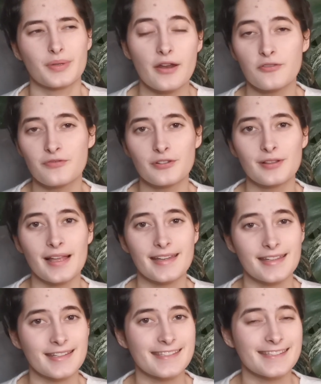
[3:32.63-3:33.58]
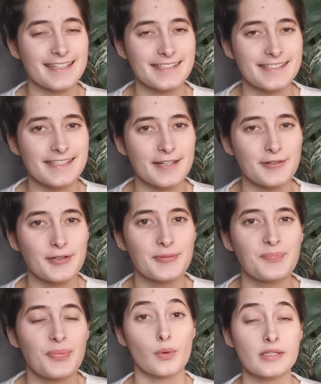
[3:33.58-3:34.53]
I don't feel like it's
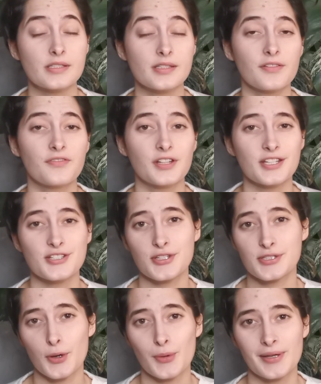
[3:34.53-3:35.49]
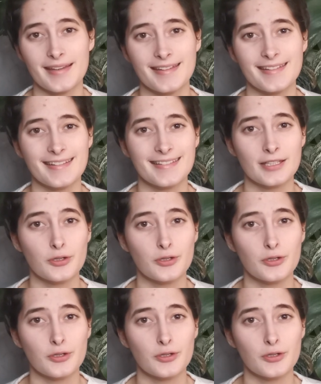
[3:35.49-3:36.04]
necessary. So once they finish the soaking,